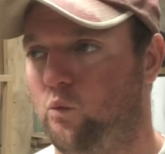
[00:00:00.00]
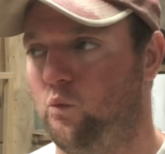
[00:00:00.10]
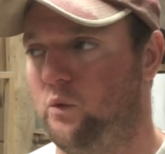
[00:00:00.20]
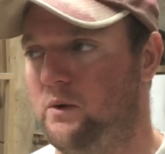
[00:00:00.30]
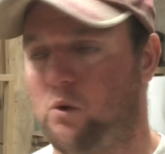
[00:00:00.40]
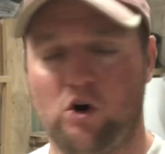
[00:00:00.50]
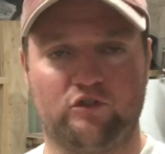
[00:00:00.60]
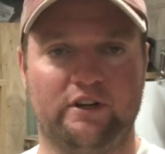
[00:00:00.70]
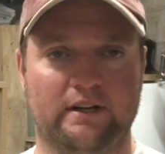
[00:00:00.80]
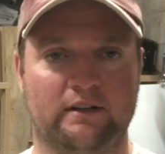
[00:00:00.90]
we
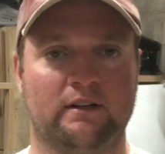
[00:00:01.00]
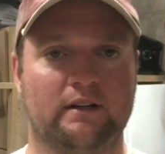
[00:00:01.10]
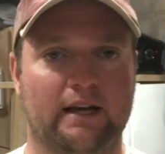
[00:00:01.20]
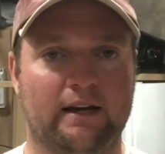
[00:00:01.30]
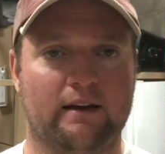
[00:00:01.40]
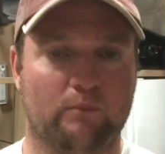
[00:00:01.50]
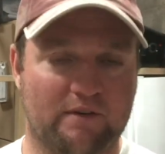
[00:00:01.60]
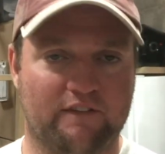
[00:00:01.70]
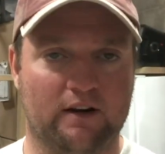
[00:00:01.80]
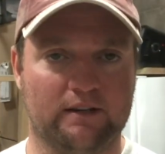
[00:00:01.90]
walked in, and we
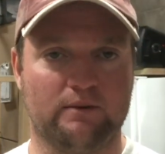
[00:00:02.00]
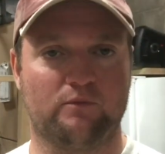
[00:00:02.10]
finally